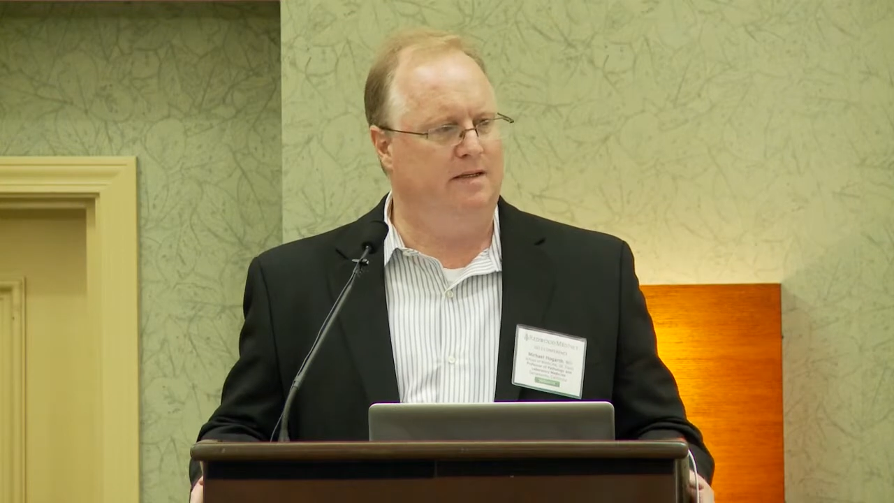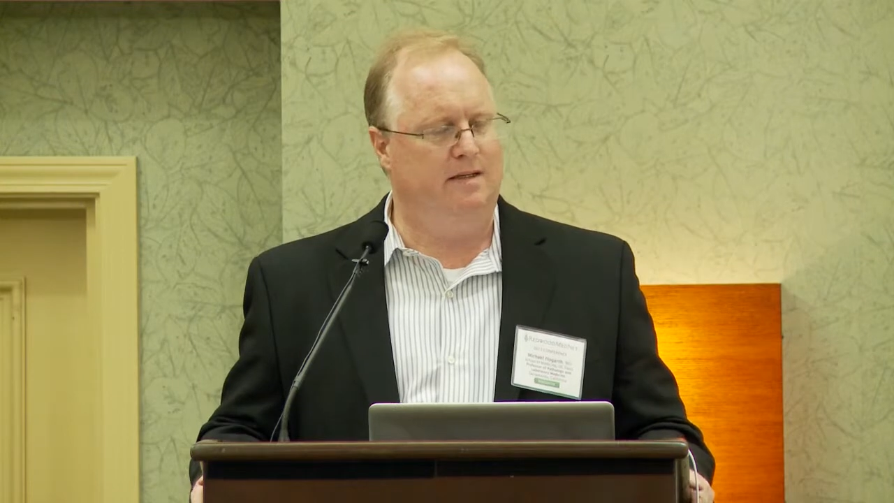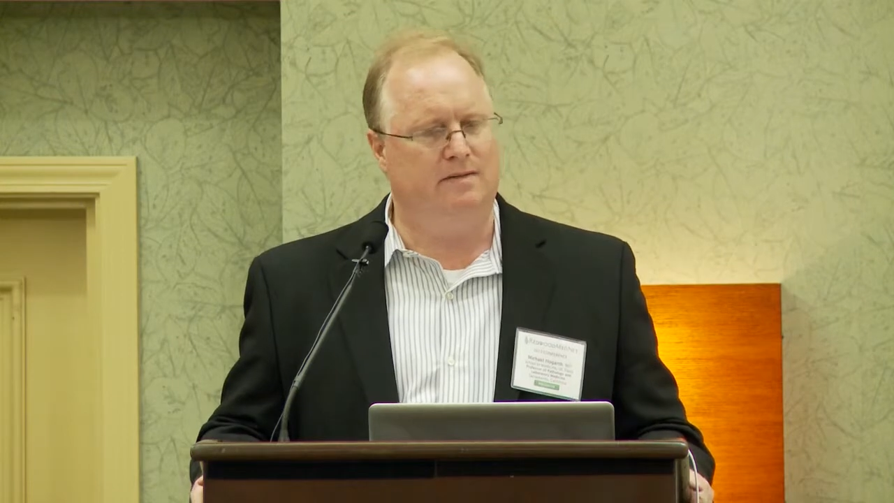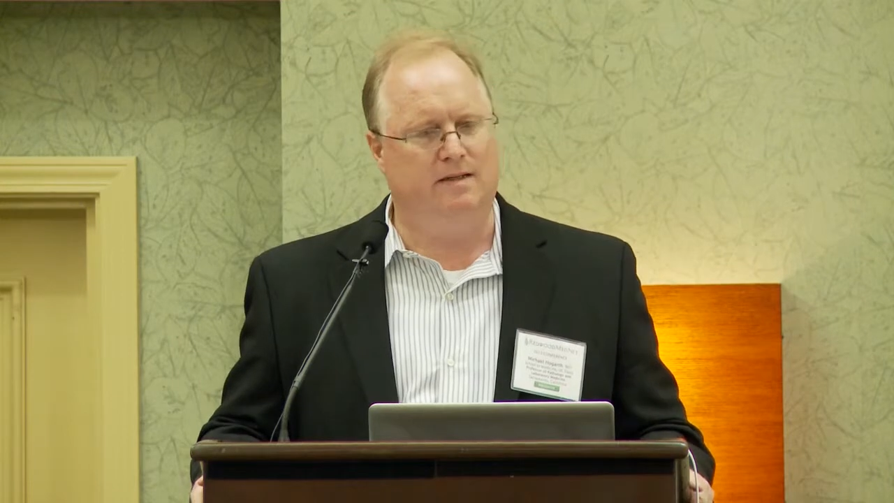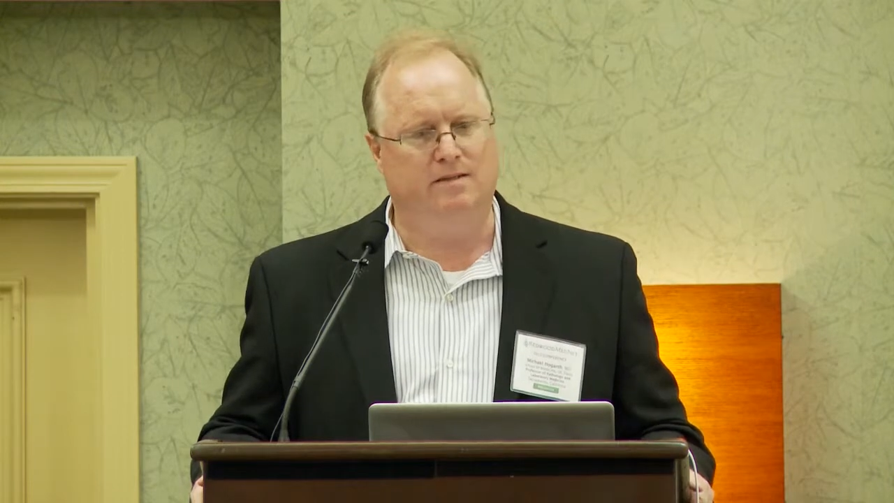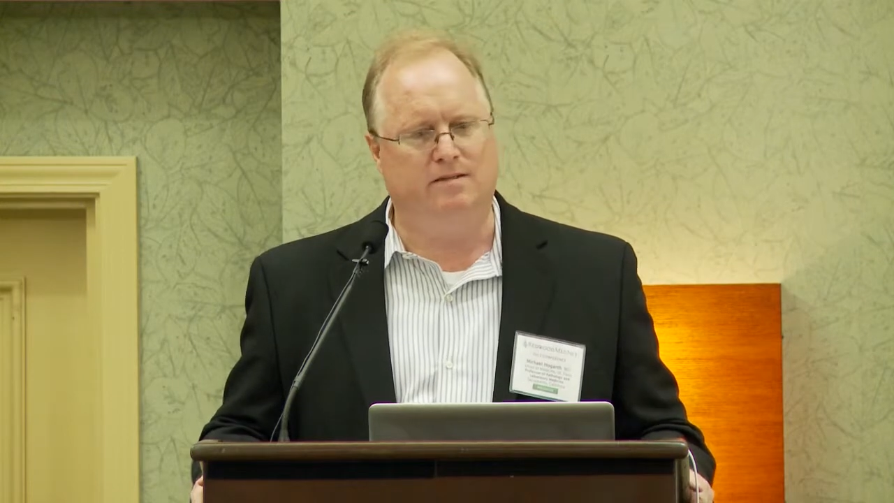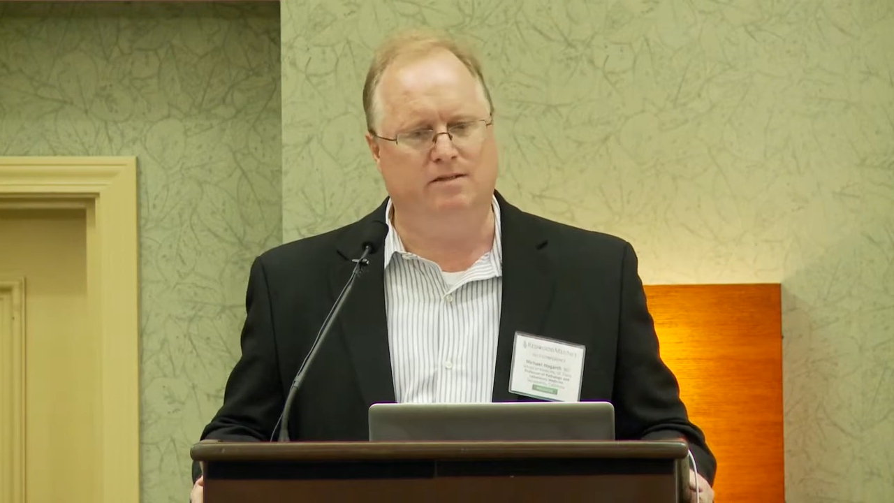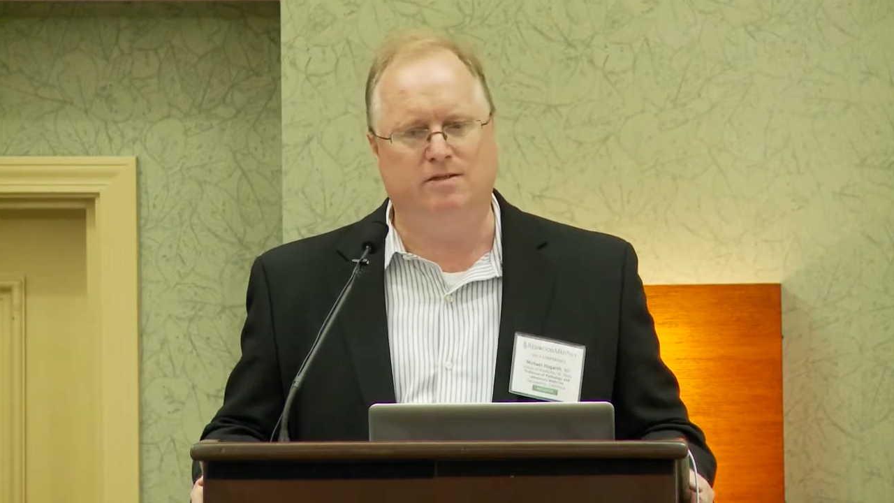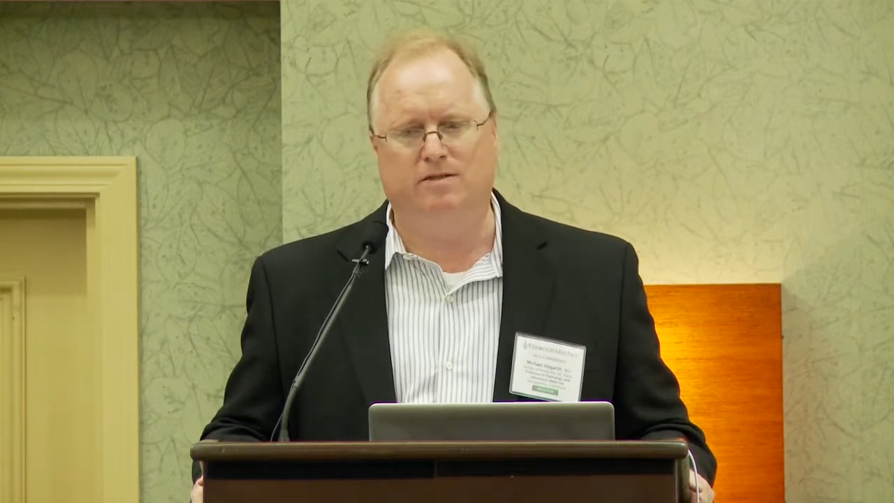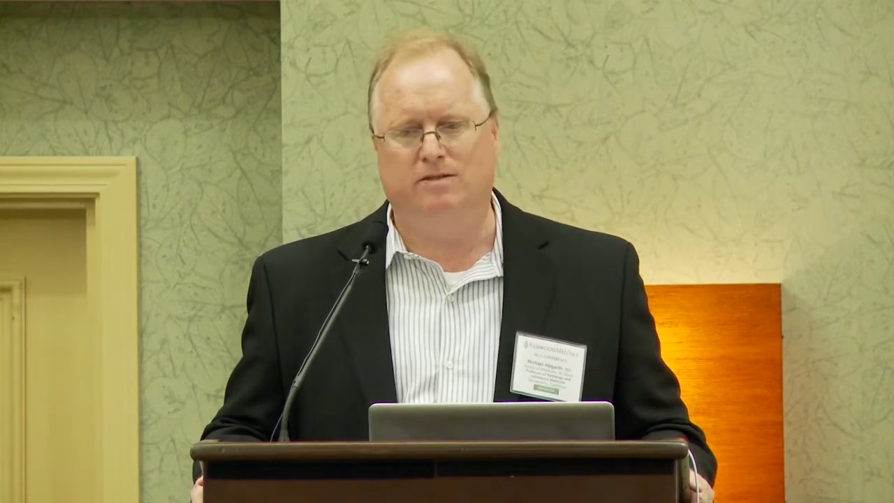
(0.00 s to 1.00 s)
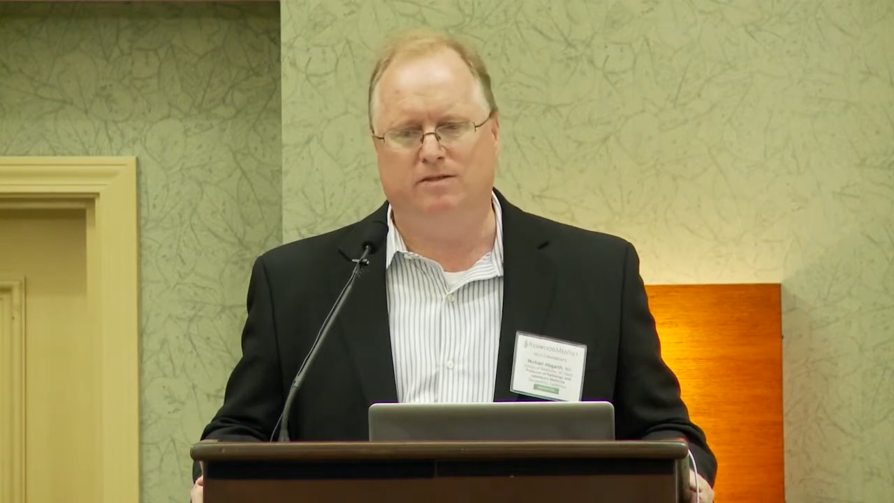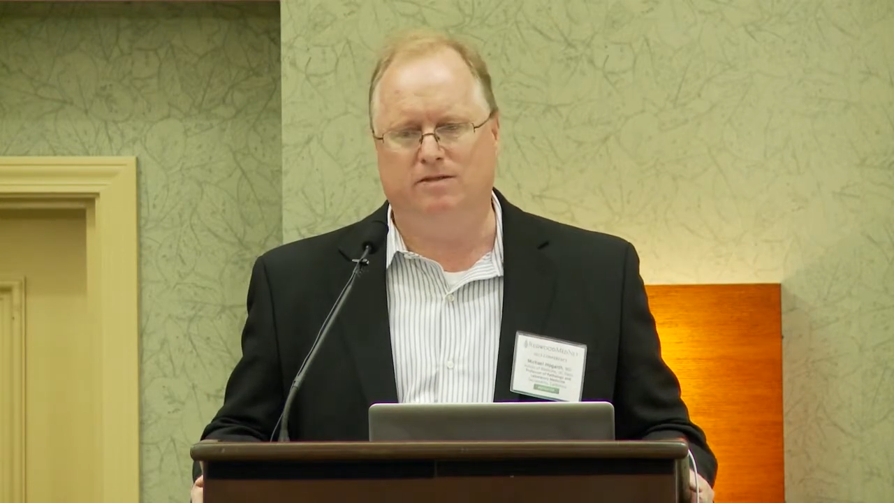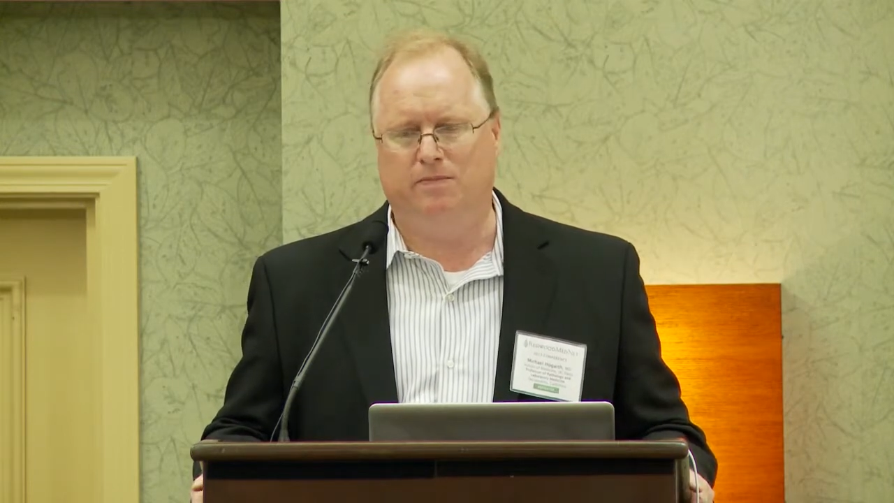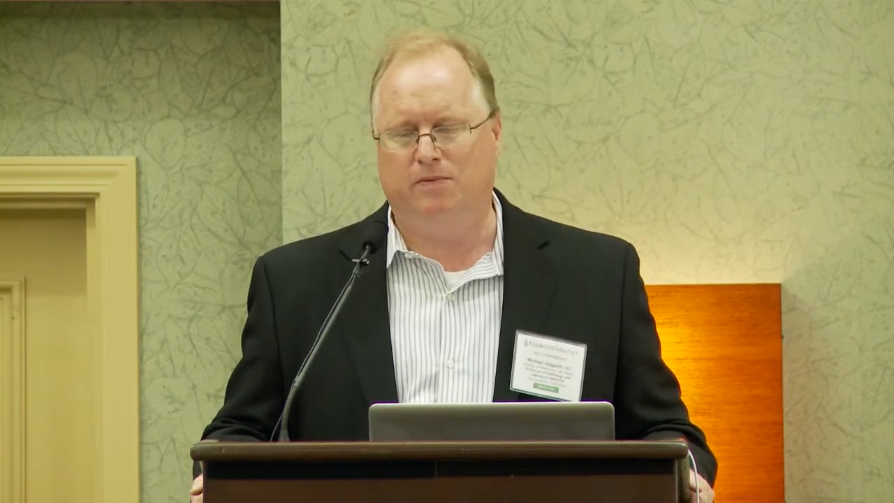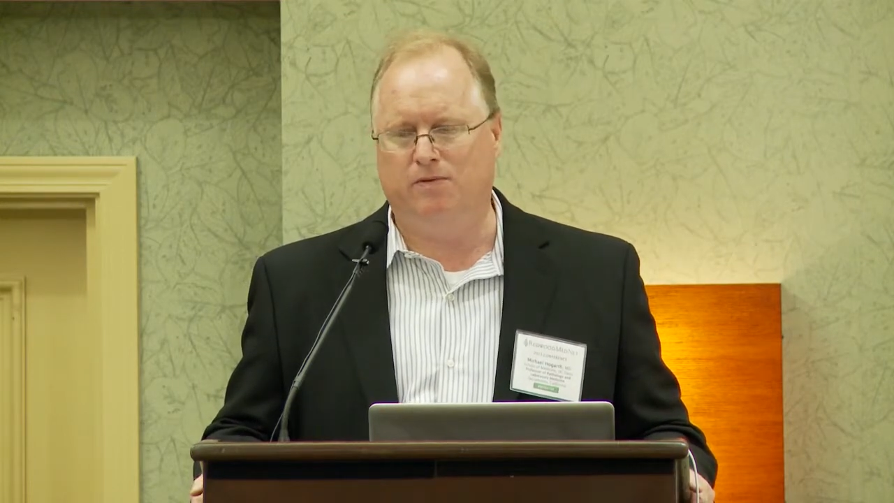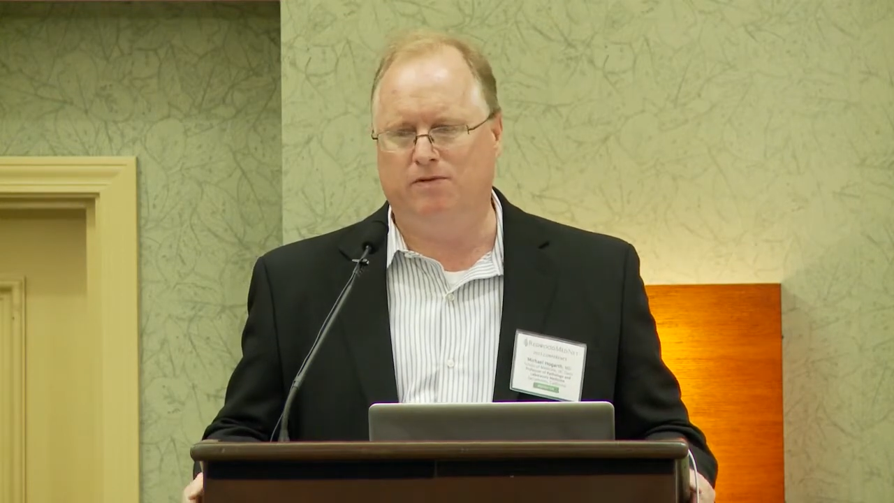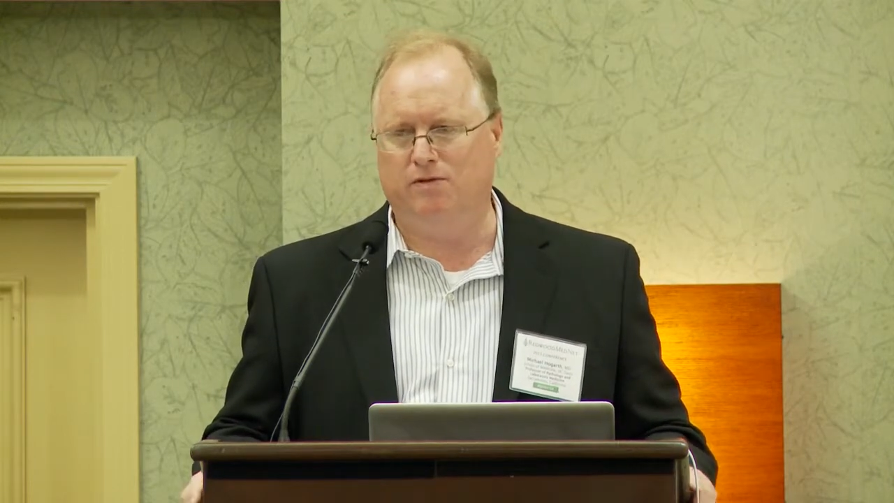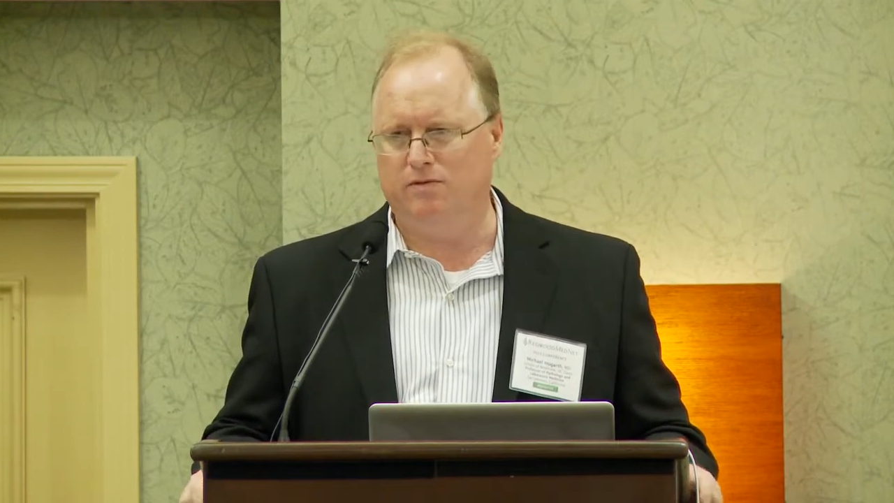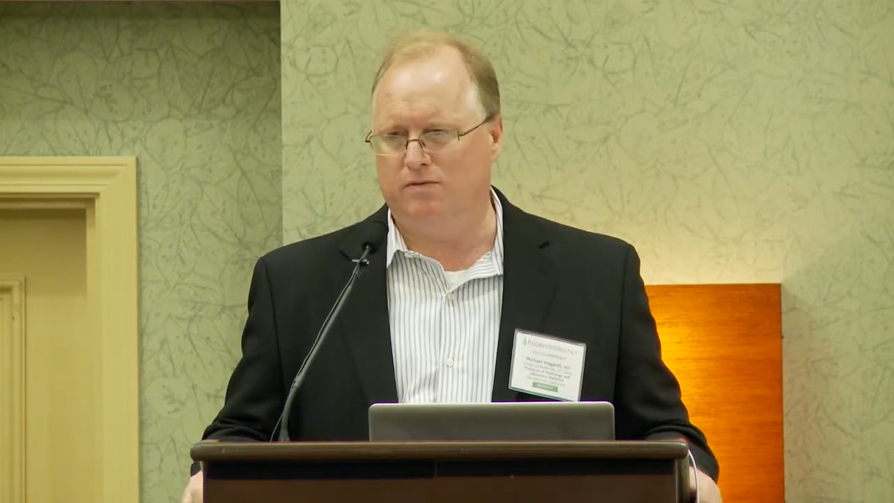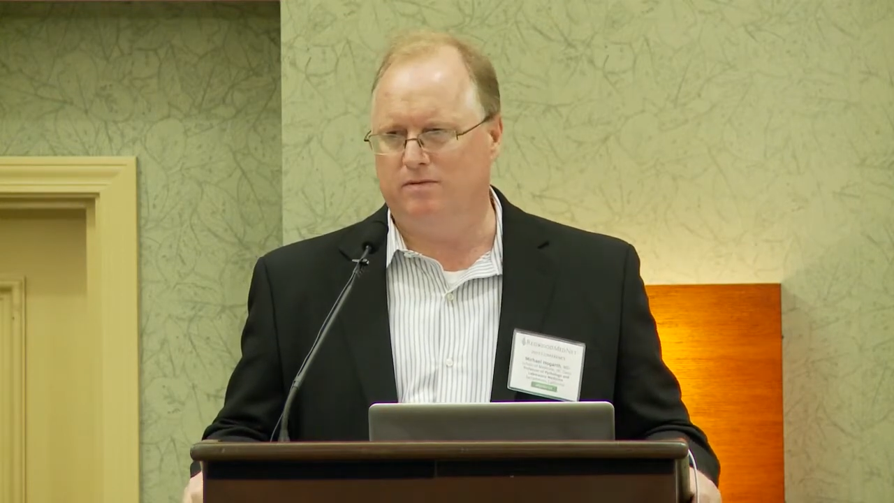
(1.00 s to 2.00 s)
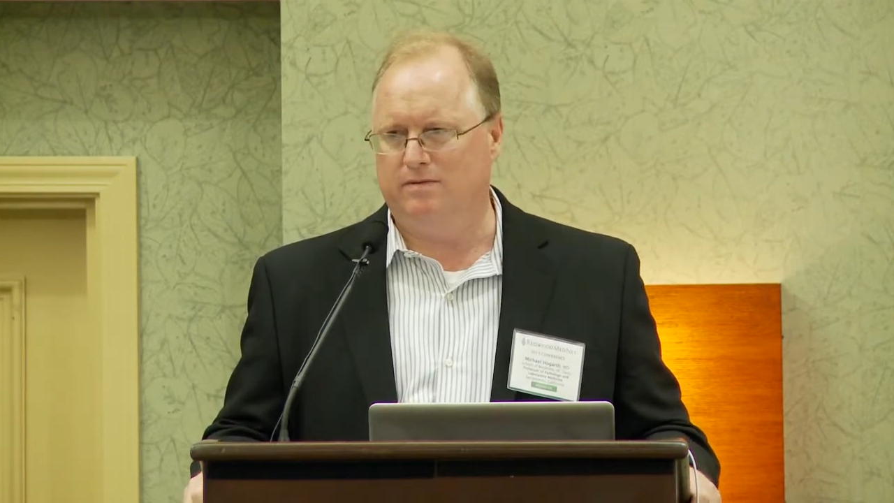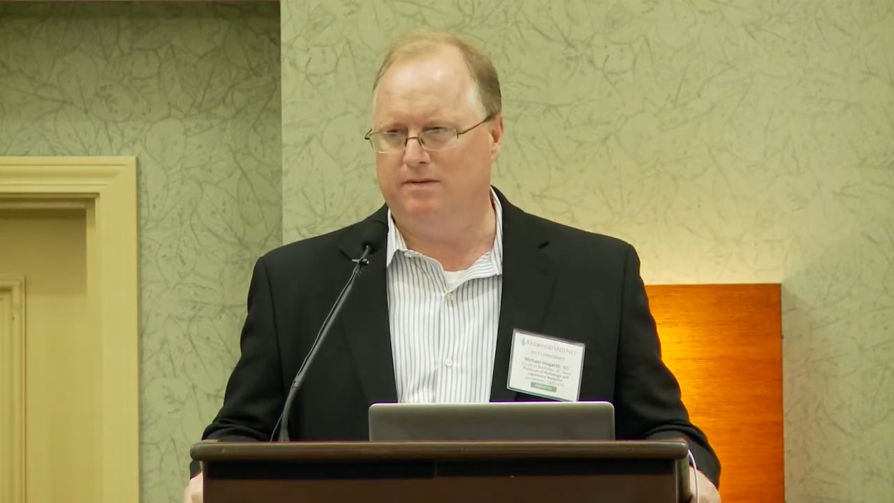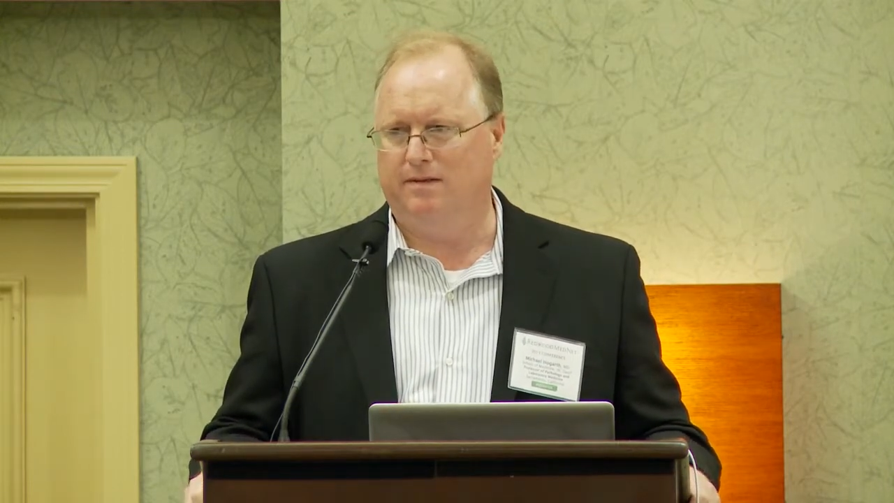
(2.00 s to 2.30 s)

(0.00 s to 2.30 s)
It's a decision support tool